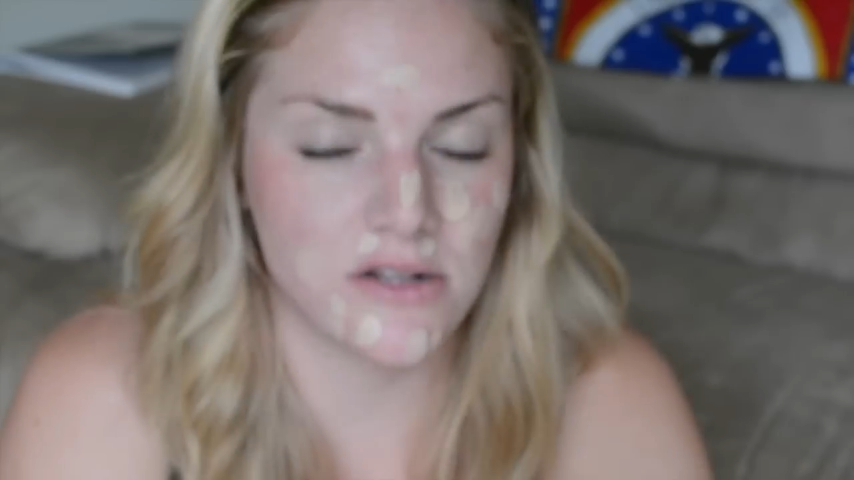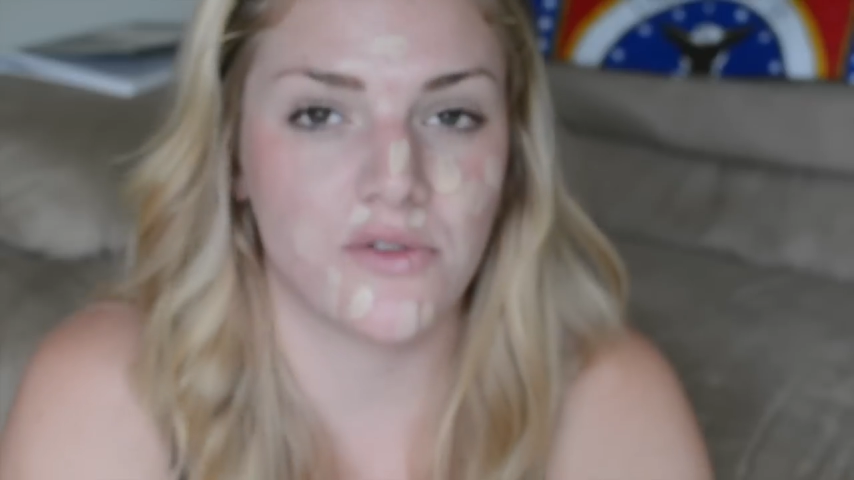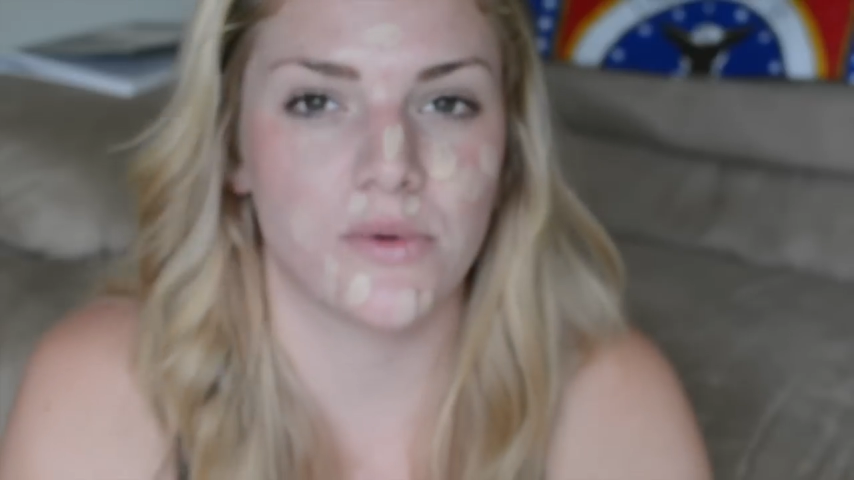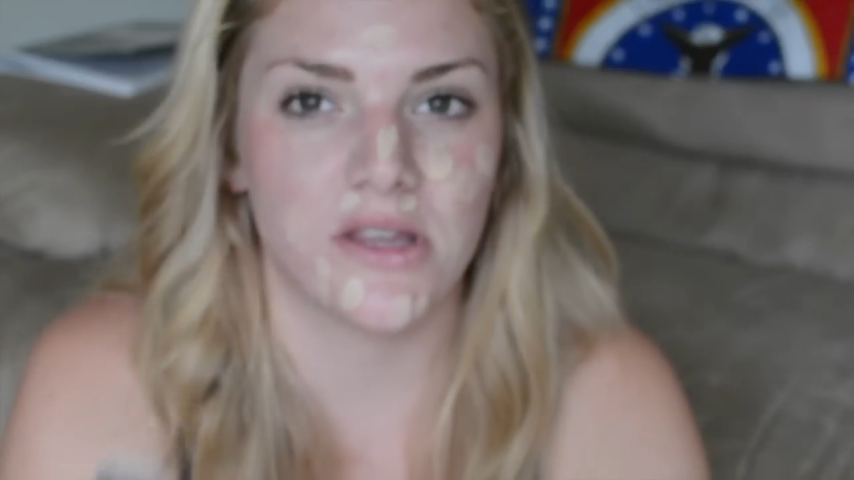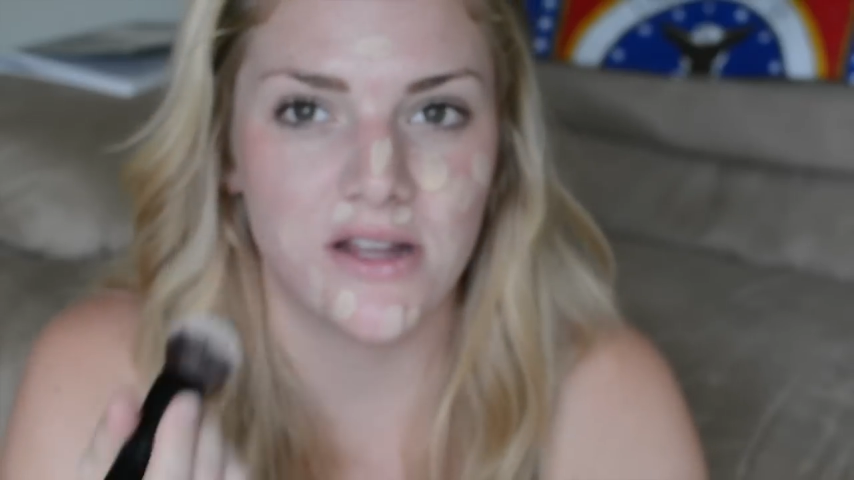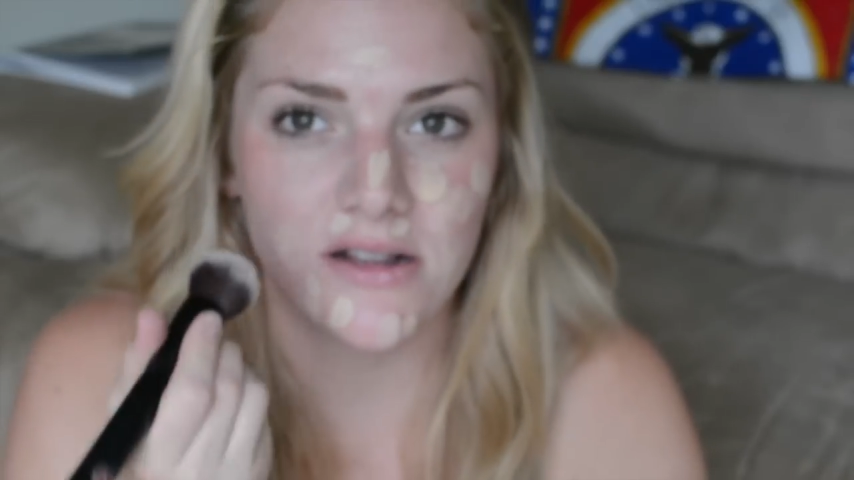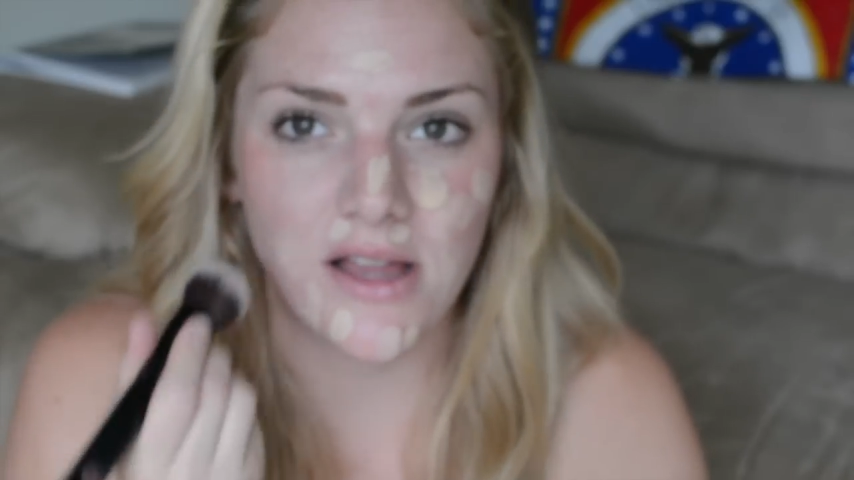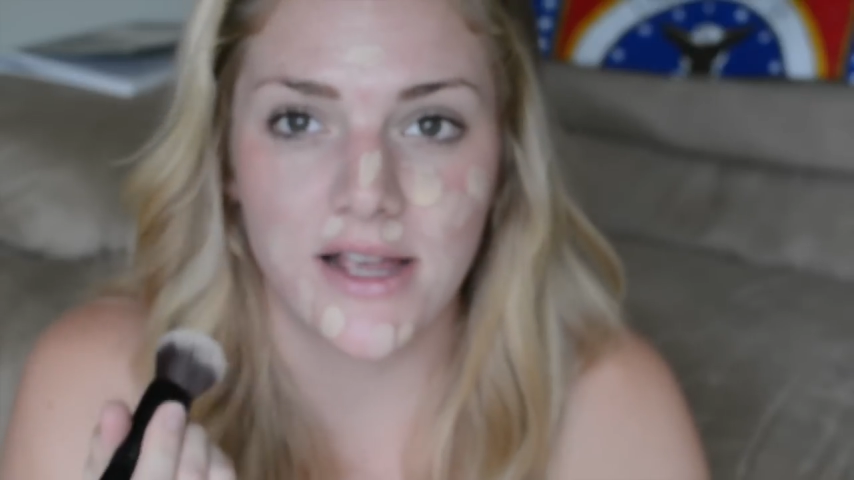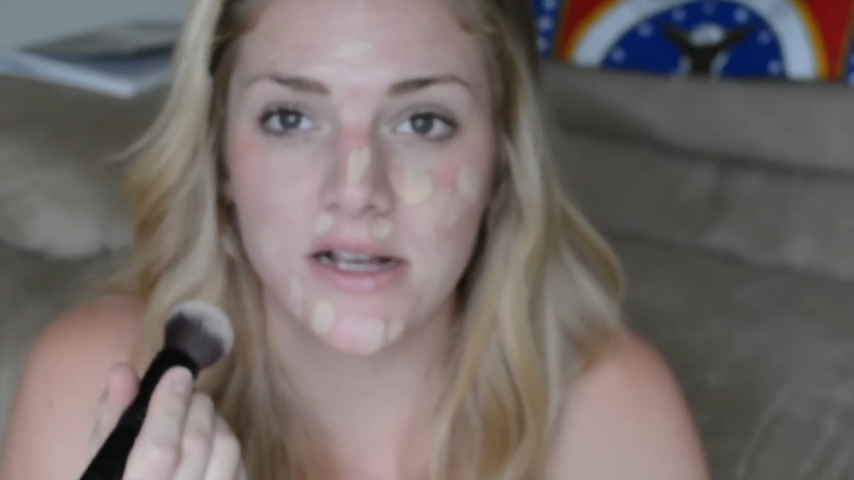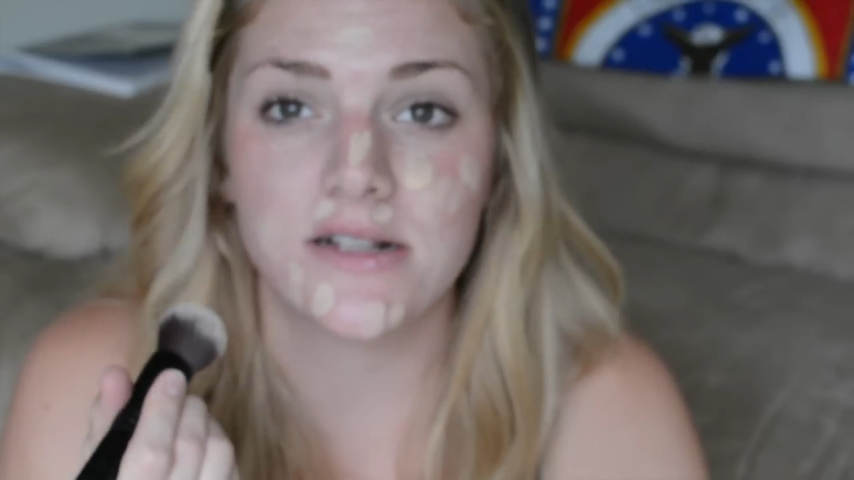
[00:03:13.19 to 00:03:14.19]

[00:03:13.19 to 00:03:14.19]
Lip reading: and it's really gonna like